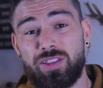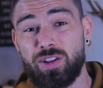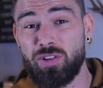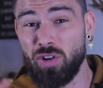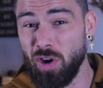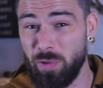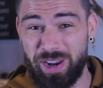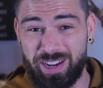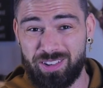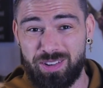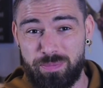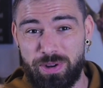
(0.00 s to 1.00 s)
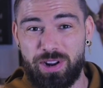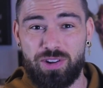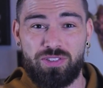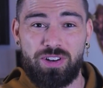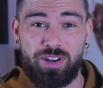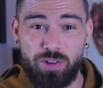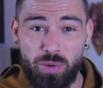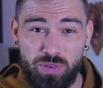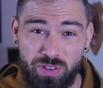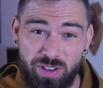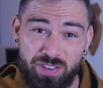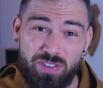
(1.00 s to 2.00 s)
the correct minoxidil
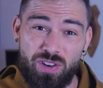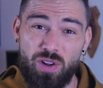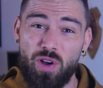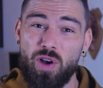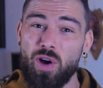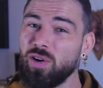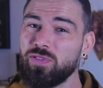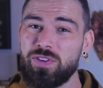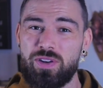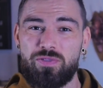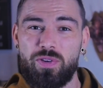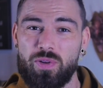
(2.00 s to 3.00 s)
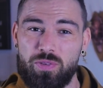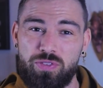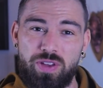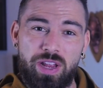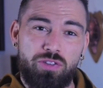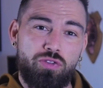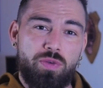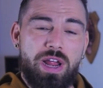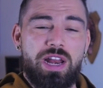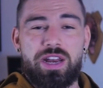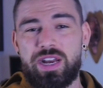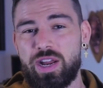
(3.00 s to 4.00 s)
dosage often involves a
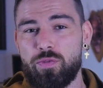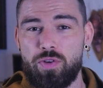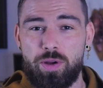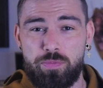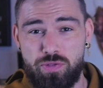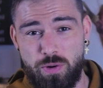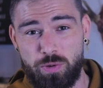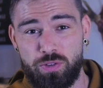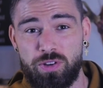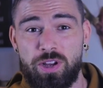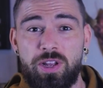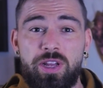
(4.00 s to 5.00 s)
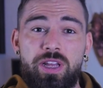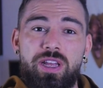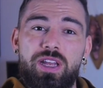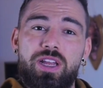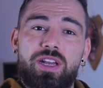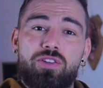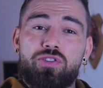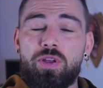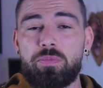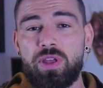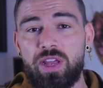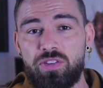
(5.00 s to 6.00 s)
trial and error approach. In
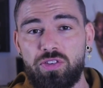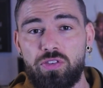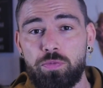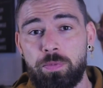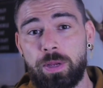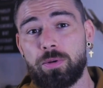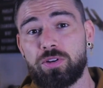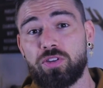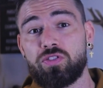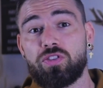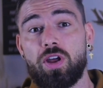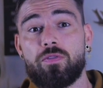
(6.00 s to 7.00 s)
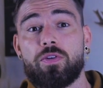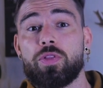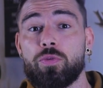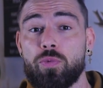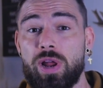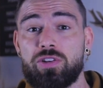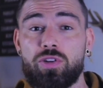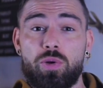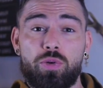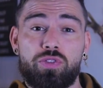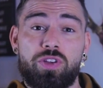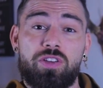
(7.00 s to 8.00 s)
some cases, people discover the right
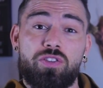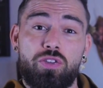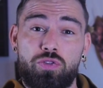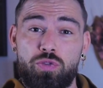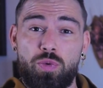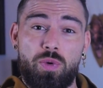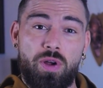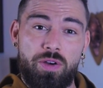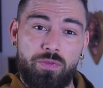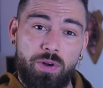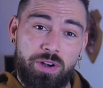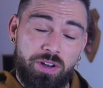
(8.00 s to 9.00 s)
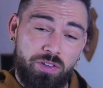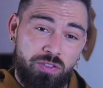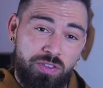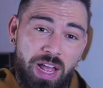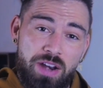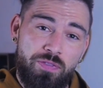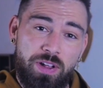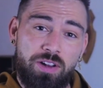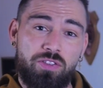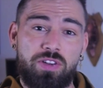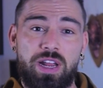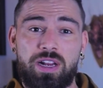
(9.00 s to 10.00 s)
dosage through unwanted side
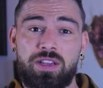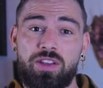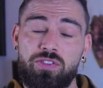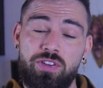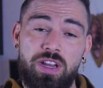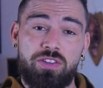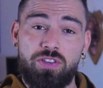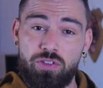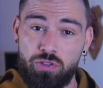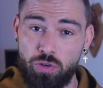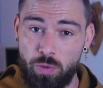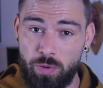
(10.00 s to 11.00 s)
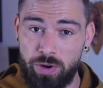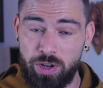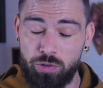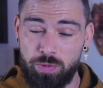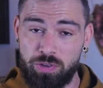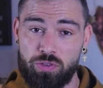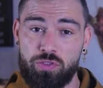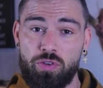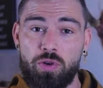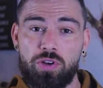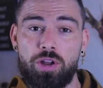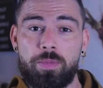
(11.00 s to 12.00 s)
effects like dizziness and so on, as we just
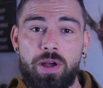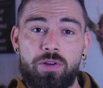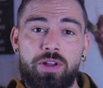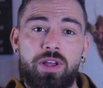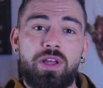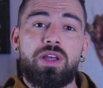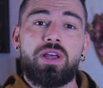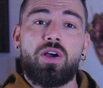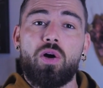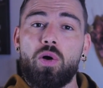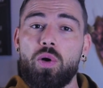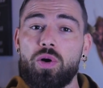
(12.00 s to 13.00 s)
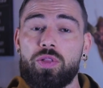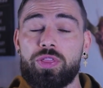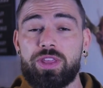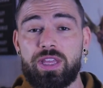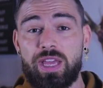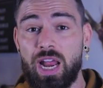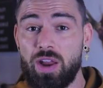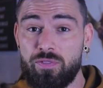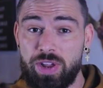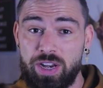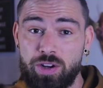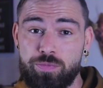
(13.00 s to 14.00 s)
talked about, or the
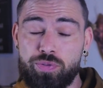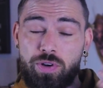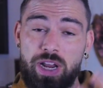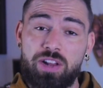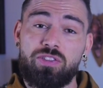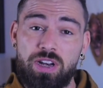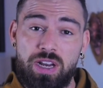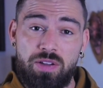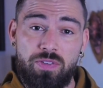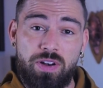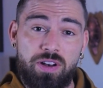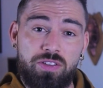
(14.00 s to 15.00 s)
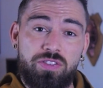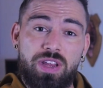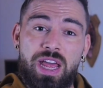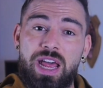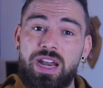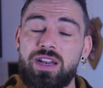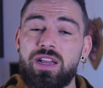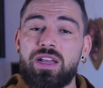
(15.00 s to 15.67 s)
elevated prolactin levels, and